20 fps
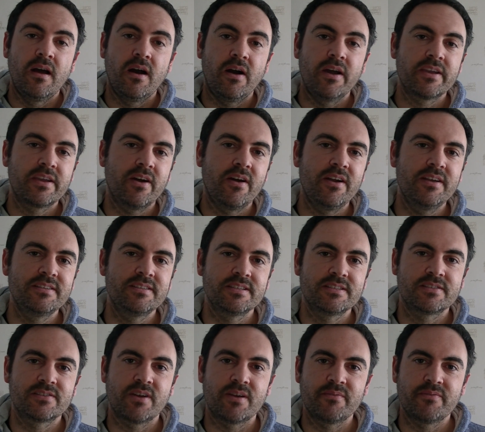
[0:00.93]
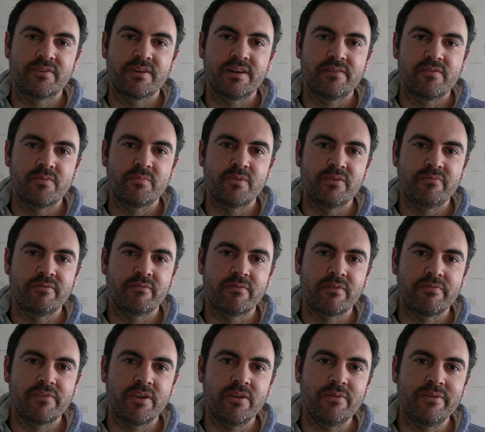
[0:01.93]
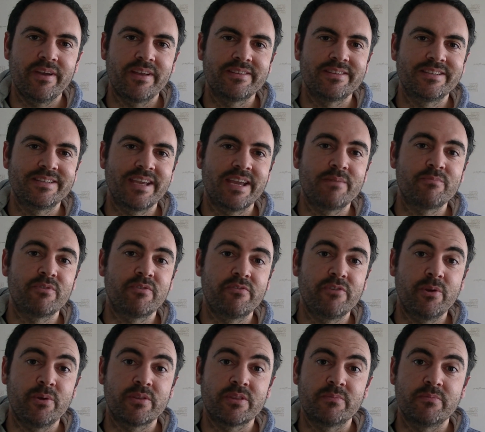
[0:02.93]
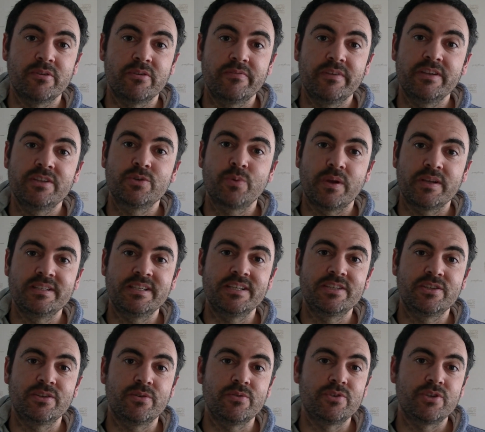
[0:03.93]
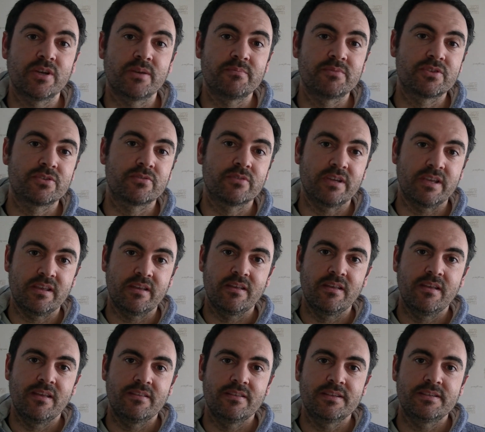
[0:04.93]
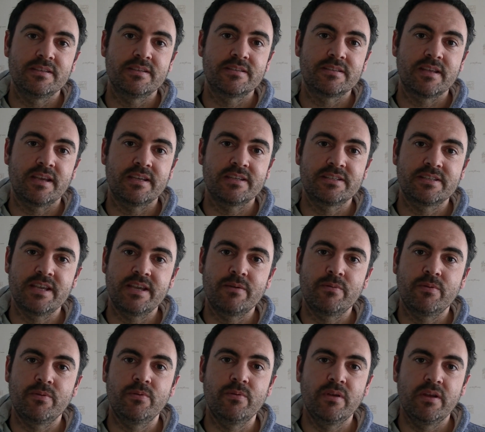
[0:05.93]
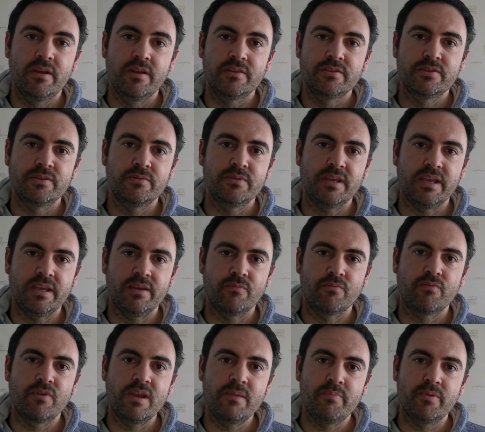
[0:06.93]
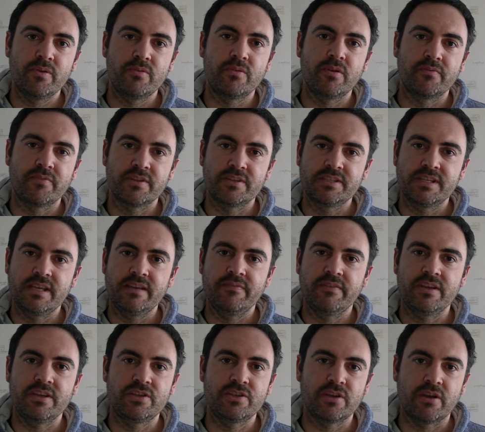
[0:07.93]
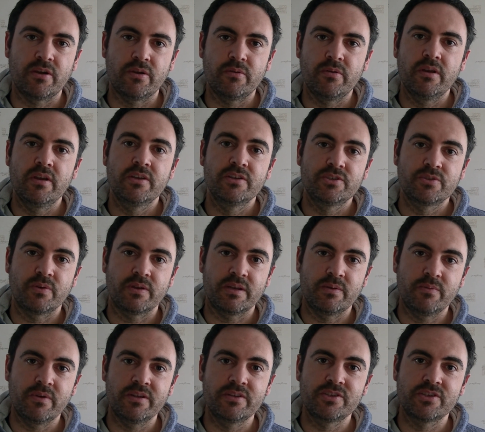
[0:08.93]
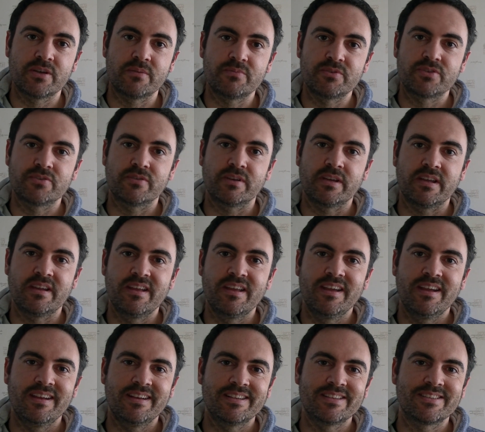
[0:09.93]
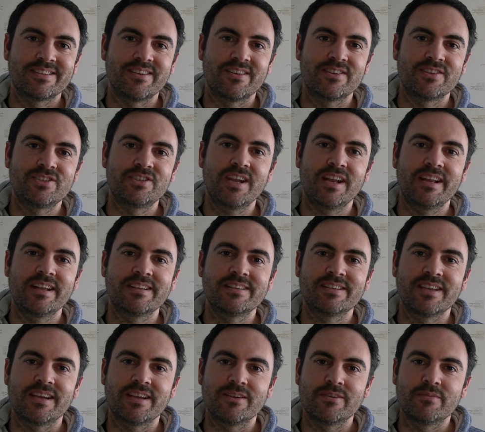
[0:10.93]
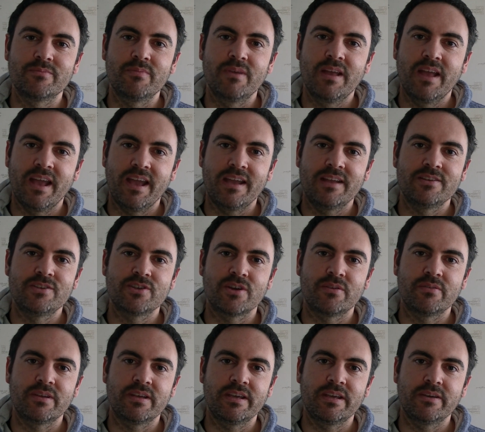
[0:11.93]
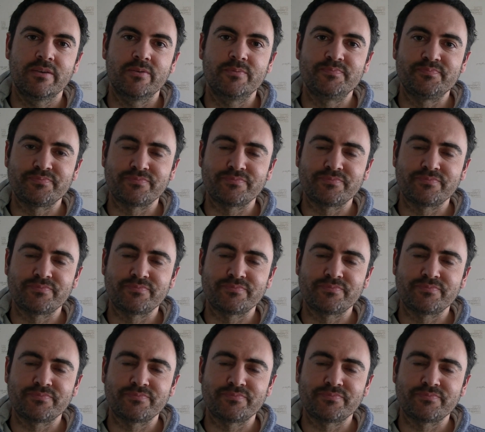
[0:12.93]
Hi guys, it's time for another movie review, and today I'm reviewing the movie 22 Jump Street. This is a sequel to the reboot of the TV show 21 Jump Street, and it stars Channing Tatum and Jonah Hill